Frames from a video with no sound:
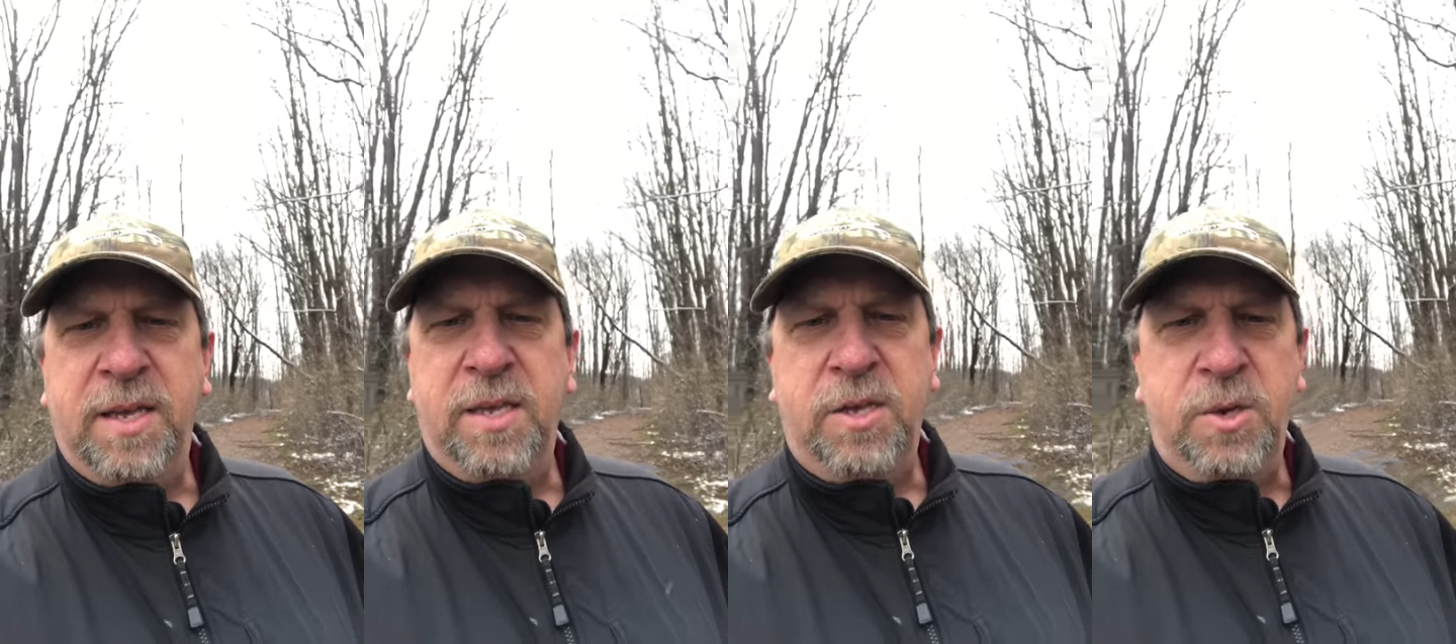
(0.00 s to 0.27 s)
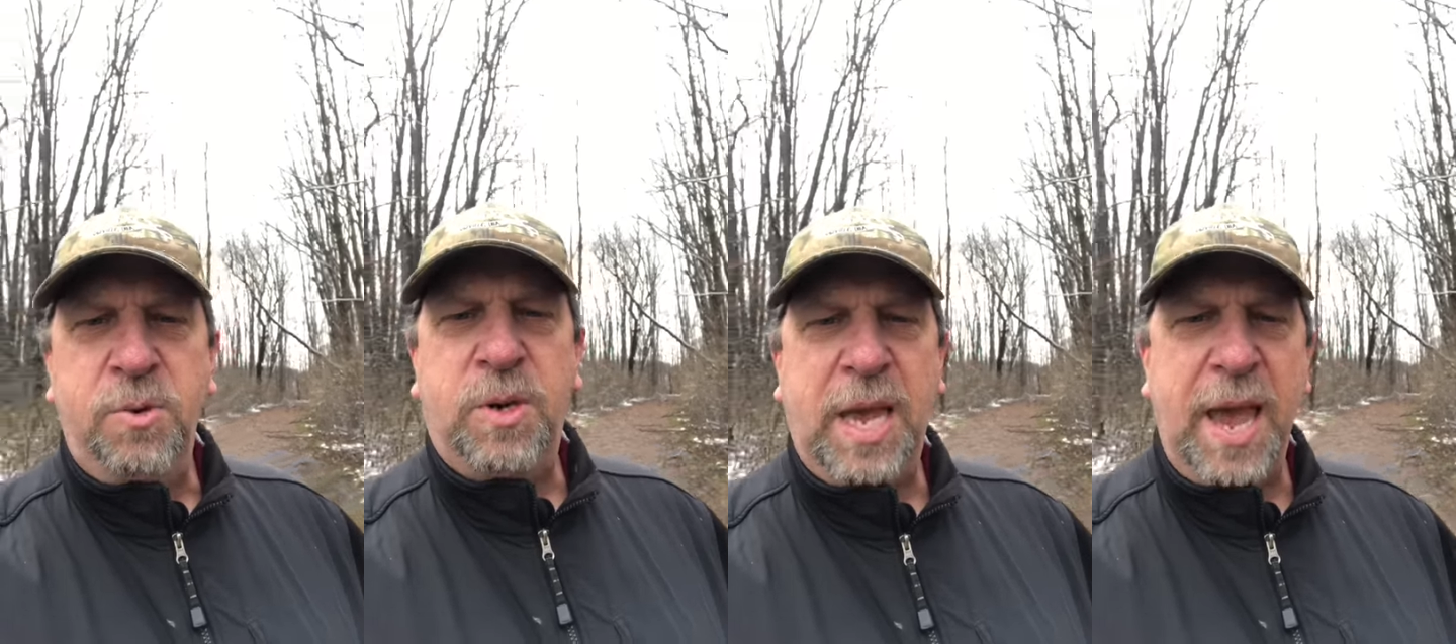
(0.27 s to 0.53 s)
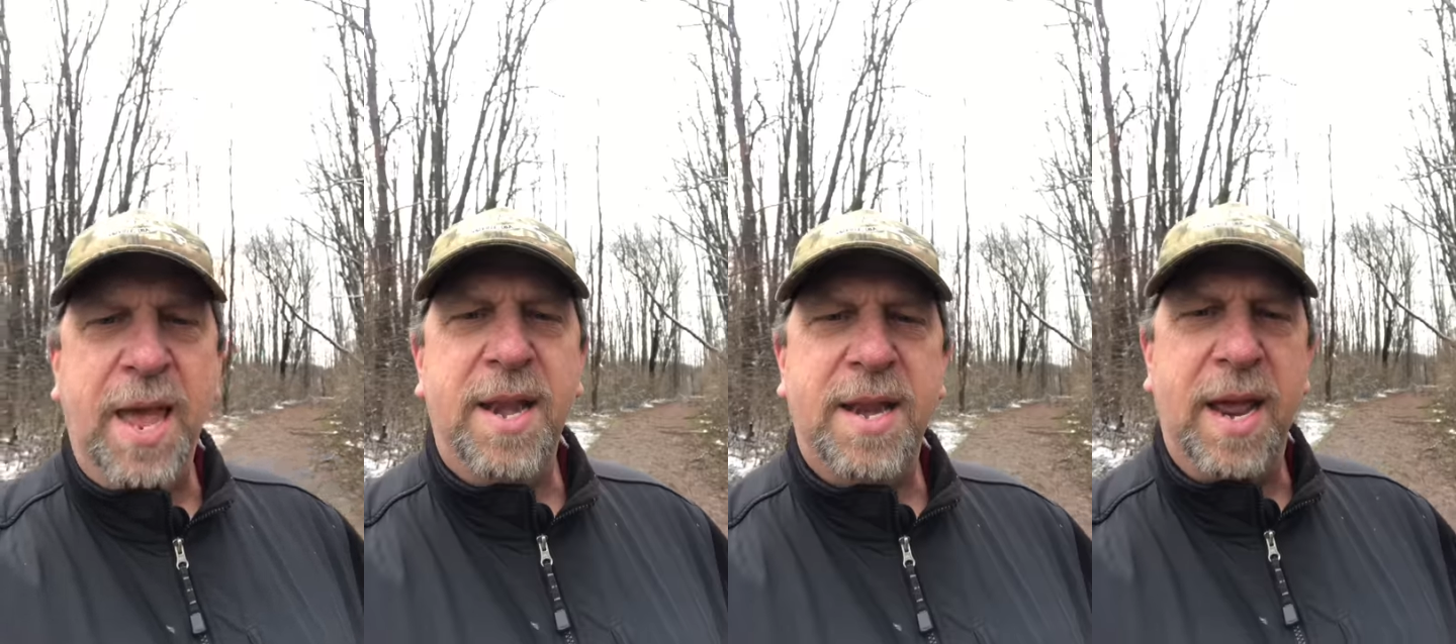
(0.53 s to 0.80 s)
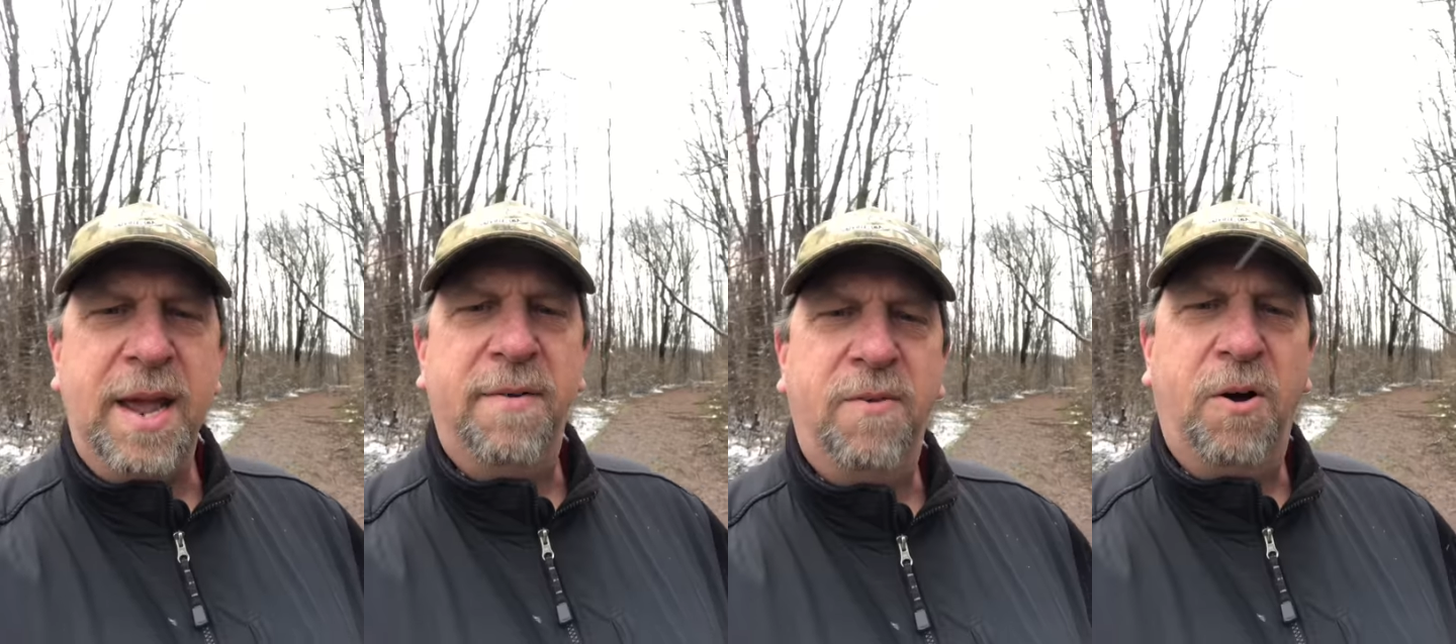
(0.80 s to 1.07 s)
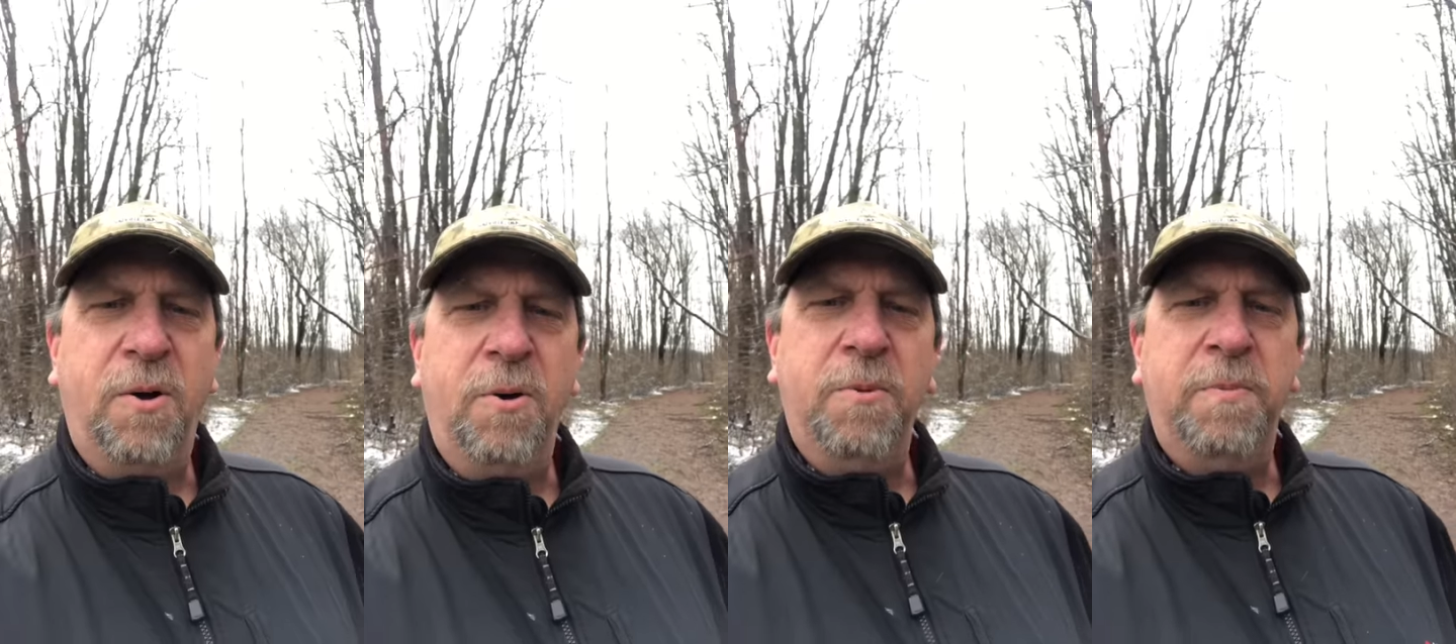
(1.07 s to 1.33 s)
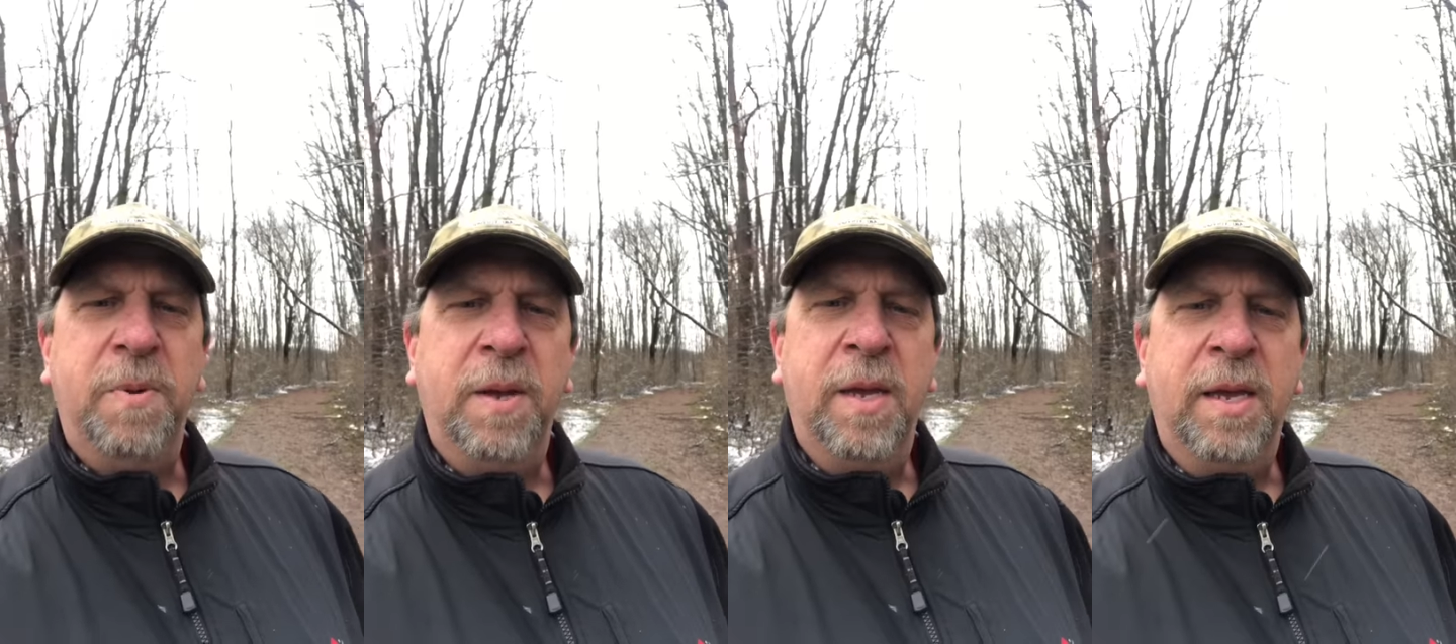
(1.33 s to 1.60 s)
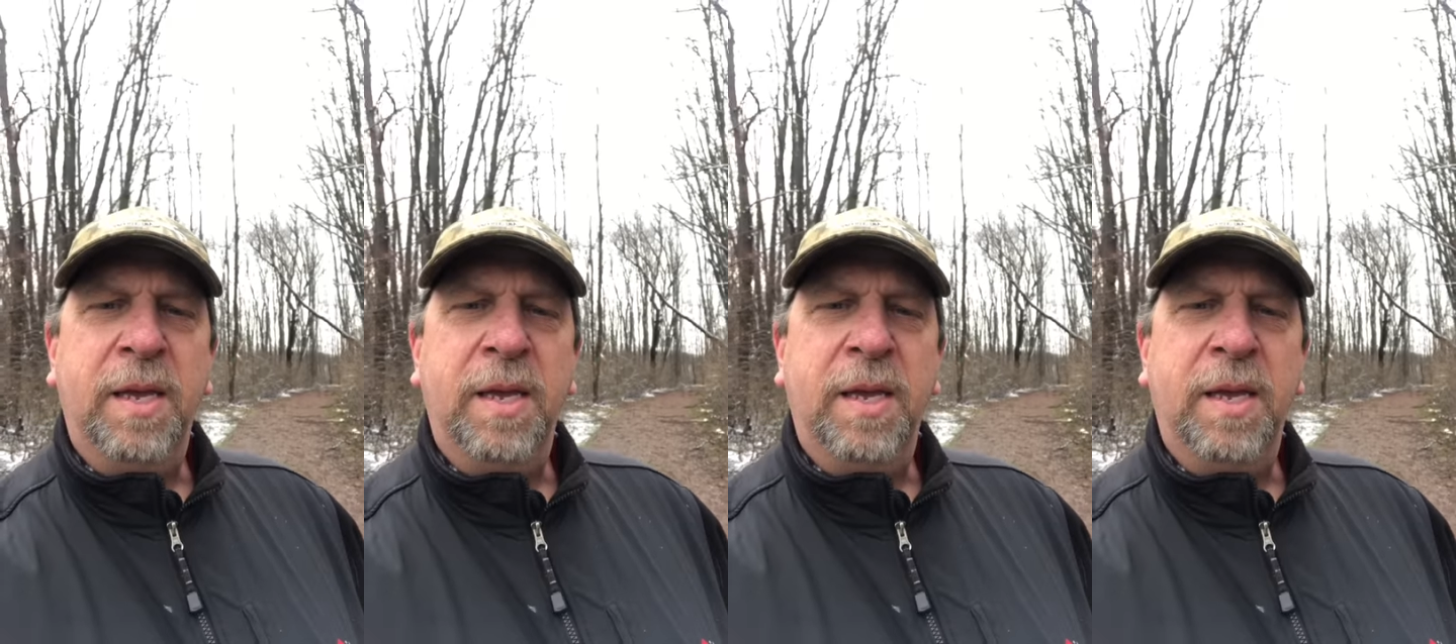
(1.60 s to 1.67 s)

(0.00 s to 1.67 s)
you can have hope